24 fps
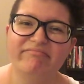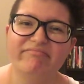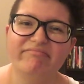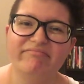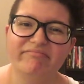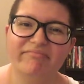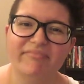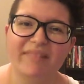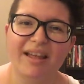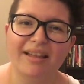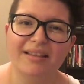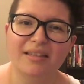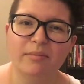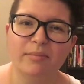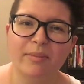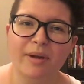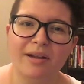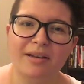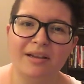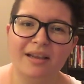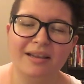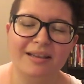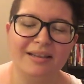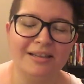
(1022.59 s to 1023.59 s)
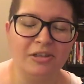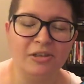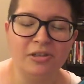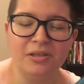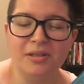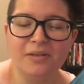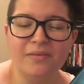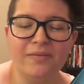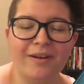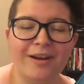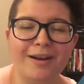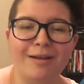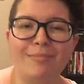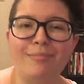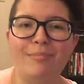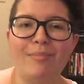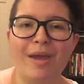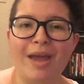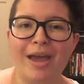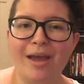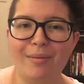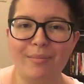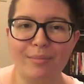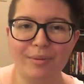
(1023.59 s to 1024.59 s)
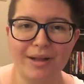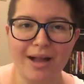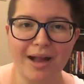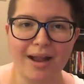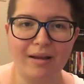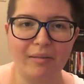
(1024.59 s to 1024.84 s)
That's about it. It's just a very meh kind of